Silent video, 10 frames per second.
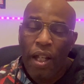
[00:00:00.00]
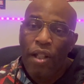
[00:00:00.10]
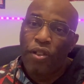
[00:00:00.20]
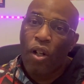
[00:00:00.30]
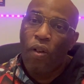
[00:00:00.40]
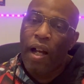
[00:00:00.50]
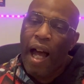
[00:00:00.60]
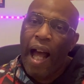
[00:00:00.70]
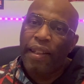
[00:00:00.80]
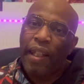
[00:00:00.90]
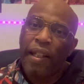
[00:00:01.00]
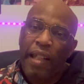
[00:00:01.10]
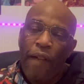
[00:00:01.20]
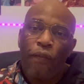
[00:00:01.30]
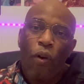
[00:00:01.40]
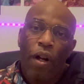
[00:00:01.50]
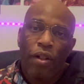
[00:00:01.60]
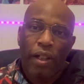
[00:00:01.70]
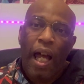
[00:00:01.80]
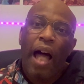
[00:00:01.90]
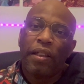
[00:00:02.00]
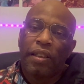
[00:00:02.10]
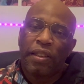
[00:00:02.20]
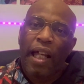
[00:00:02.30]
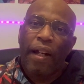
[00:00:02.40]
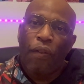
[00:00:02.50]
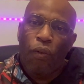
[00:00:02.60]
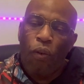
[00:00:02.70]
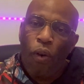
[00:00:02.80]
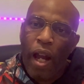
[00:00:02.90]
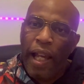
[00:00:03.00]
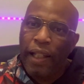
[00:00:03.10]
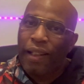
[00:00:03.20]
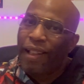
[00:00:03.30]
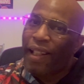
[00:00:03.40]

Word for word: So I think that $400 is like right